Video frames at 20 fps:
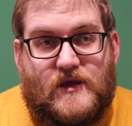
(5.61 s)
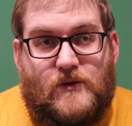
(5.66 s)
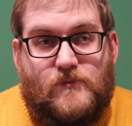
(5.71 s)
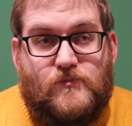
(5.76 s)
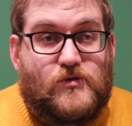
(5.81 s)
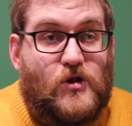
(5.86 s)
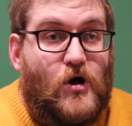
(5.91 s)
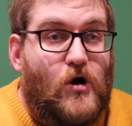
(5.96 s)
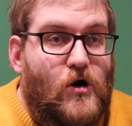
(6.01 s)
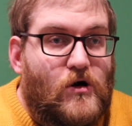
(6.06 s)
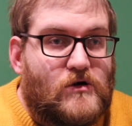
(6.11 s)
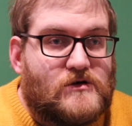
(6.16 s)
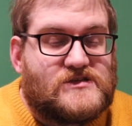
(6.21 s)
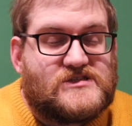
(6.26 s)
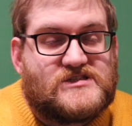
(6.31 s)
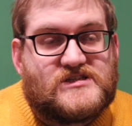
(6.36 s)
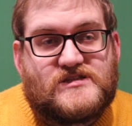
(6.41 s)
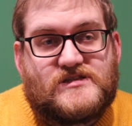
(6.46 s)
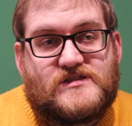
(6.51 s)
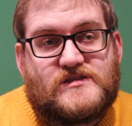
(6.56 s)

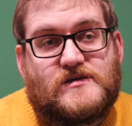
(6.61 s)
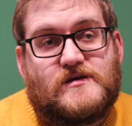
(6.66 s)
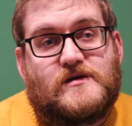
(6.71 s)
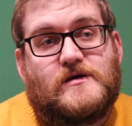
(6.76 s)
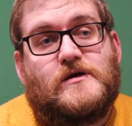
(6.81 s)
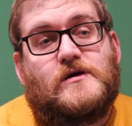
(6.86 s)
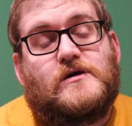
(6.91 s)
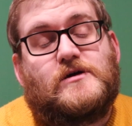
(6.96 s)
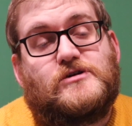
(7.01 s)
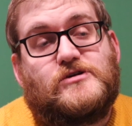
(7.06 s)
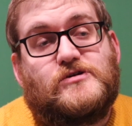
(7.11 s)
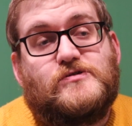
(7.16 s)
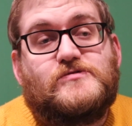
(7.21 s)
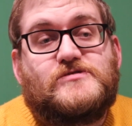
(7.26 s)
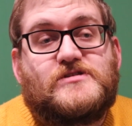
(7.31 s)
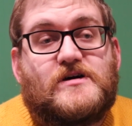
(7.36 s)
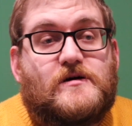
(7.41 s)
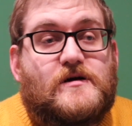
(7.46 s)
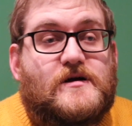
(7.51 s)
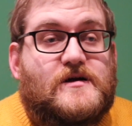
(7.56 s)
blogs and
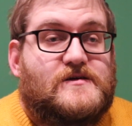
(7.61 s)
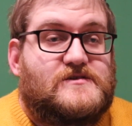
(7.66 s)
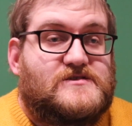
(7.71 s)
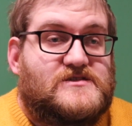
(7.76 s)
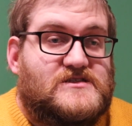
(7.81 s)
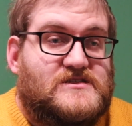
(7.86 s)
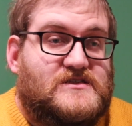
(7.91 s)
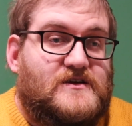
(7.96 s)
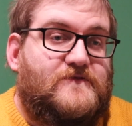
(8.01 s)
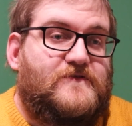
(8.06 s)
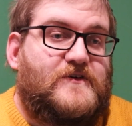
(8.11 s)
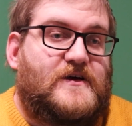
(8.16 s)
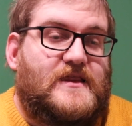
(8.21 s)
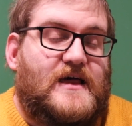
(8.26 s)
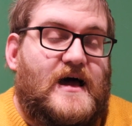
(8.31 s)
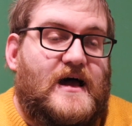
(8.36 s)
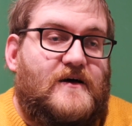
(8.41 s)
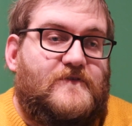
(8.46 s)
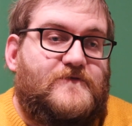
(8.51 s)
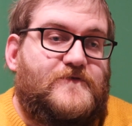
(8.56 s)
news articles and stuff like
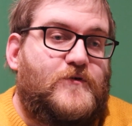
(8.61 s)
that,